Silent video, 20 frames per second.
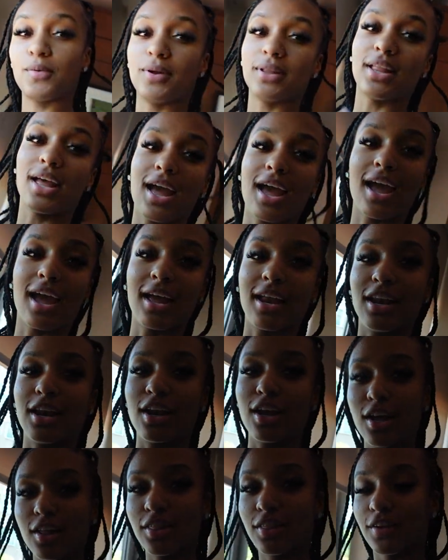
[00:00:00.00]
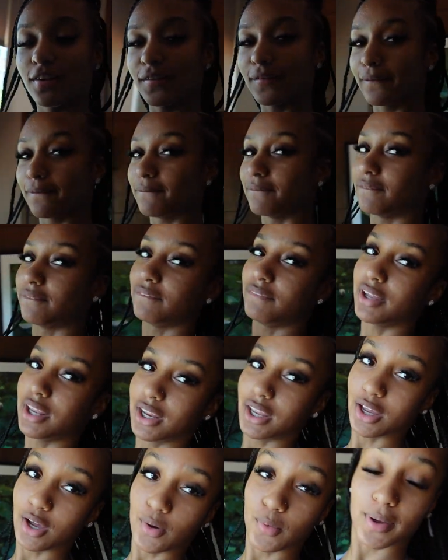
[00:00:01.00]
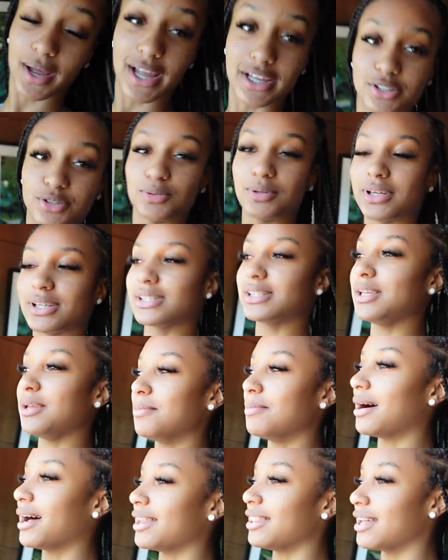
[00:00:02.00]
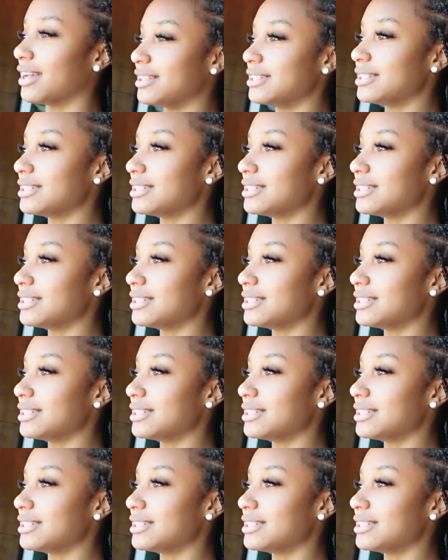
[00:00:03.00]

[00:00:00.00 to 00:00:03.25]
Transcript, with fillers: with another video as you can see by the